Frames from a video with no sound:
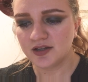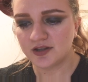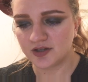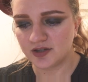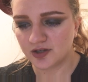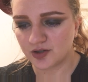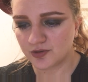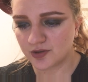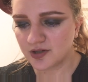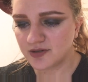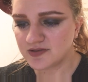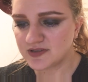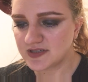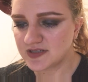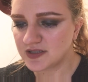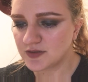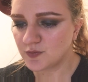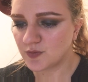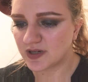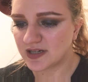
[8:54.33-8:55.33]
The
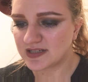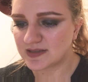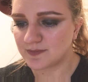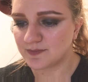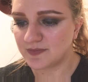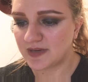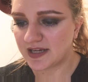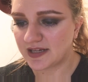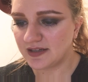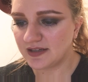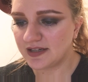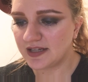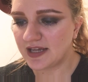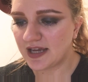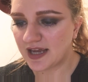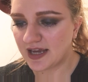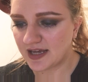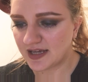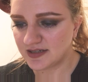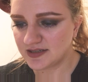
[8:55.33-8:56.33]
necrosis was mainly
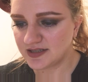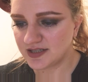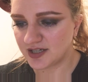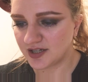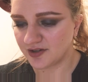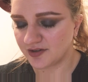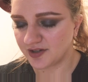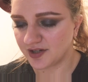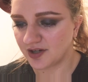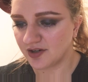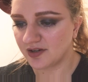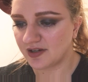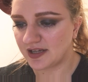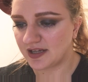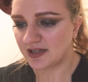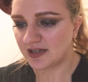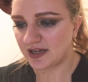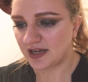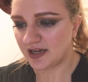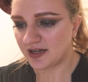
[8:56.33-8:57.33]
anterior
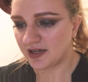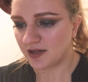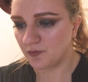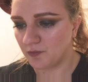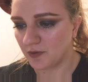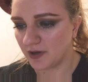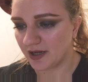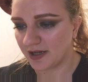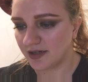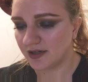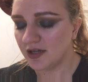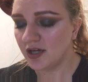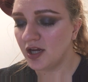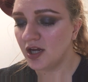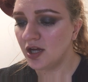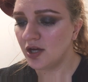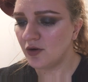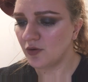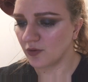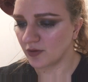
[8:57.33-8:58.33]
in 81
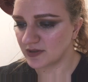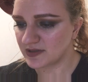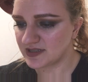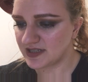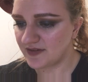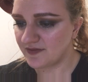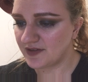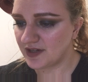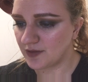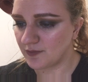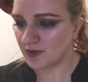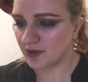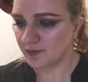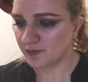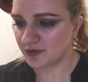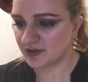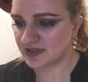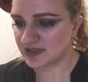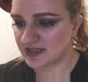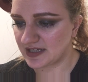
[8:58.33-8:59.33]
or
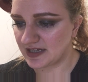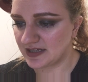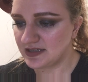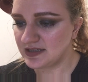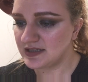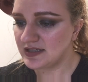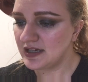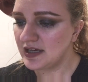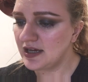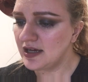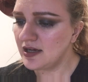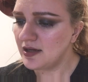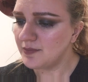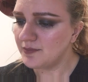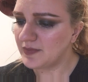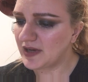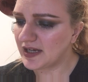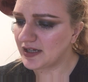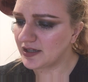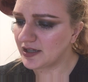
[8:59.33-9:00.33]
71%,
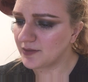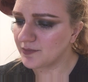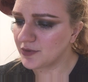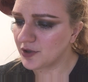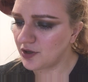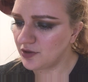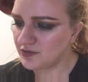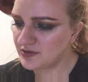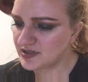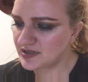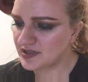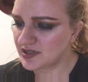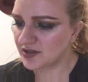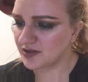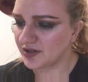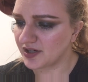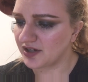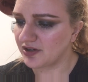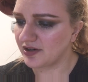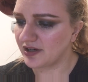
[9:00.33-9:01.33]
mainly
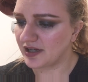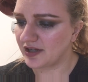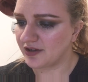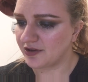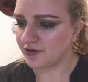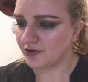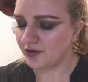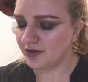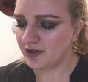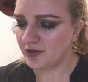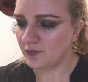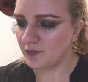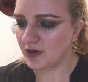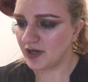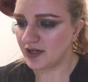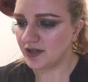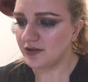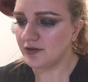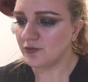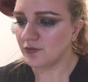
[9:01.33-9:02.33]
posterior in
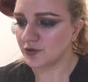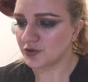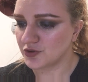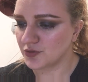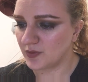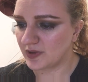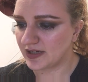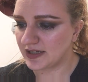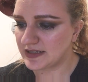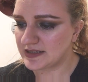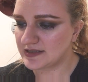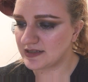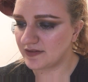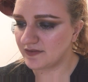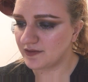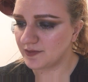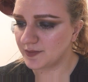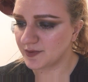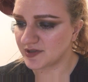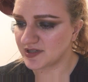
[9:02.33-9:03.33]
31 or
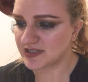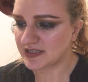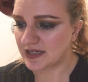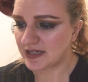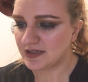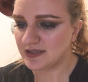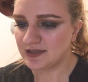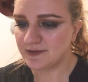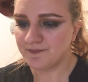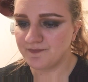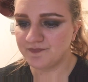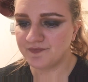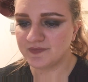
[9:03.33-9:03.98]
27%,